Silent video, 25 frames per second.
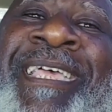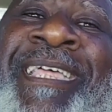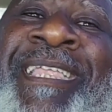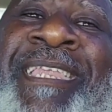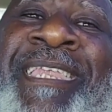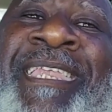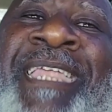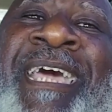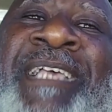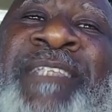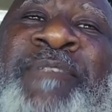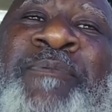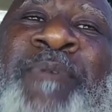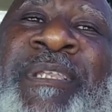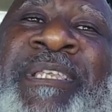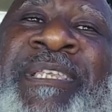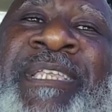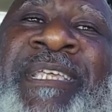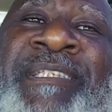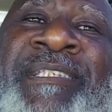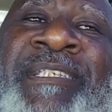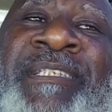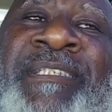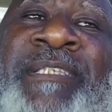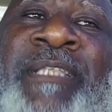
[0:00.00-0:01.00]
that's what
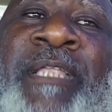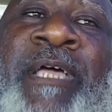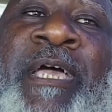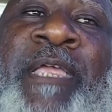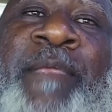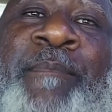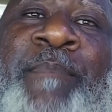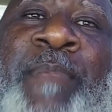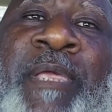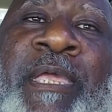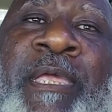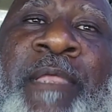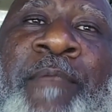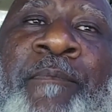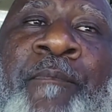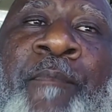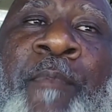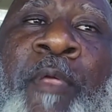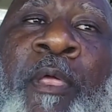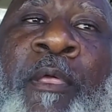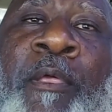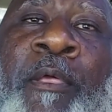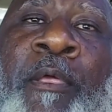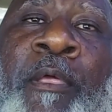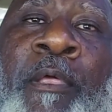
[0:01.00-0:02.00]
this is like, man.
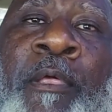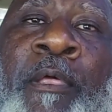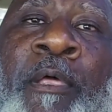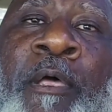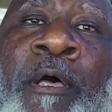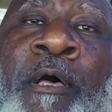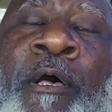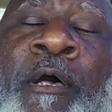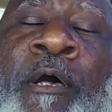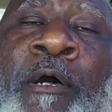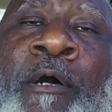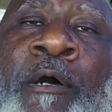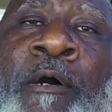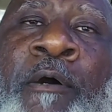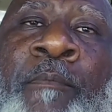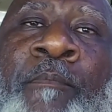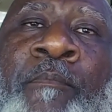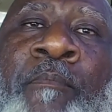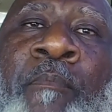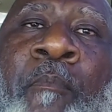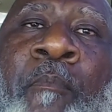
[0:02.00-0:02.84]
I